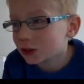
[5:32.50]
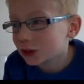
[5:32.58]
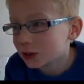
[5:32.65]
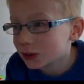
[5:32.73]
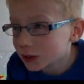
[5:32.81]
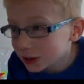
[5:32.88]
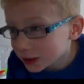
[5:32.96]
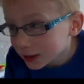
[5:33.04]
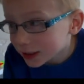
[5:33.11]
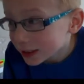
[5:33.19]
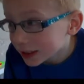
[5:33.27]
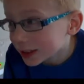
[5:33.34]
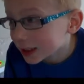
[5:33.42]
Very good.
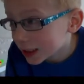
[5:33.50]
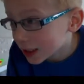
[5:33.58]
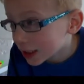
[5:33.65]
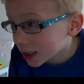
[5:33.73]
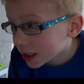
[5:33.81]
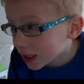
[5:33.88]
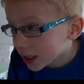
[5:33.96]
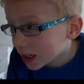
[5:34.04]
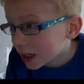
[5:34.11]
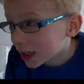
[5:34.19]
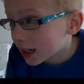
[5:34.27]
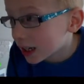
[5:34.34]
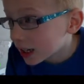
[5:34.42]
So polar bears are
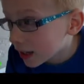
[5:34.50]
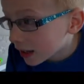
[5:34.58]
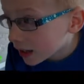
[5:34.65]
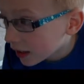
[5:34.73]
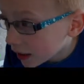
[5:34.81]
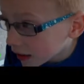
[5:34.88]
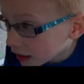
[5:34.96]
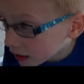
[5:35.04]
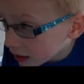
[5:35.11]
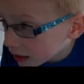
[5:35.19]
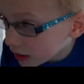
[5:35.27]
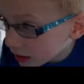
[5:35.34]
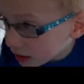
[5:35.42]
camouflaged for the